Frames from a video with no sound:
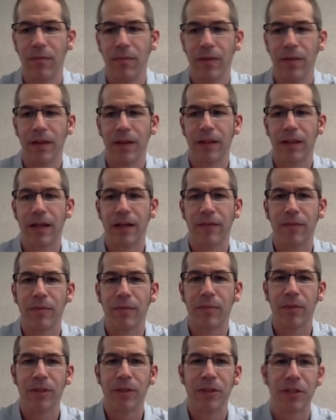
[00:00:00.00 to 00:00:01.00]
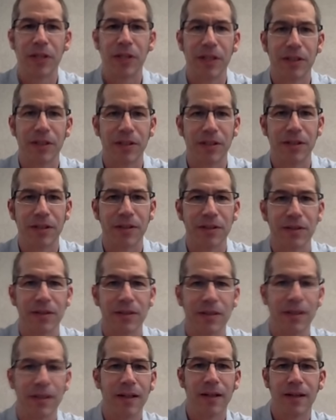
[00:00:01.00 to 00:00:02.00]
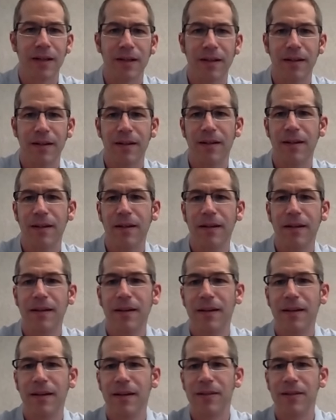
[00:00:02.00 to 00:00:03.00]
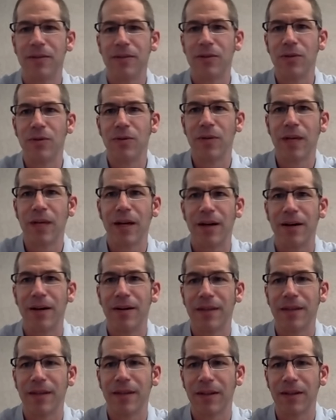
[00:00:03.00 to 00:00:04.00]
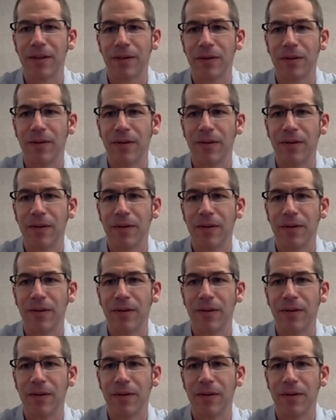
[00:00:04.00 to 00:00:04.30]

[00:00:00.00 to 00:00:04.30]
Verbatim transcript: a lot of appreciation should uh, is due there. Thank you.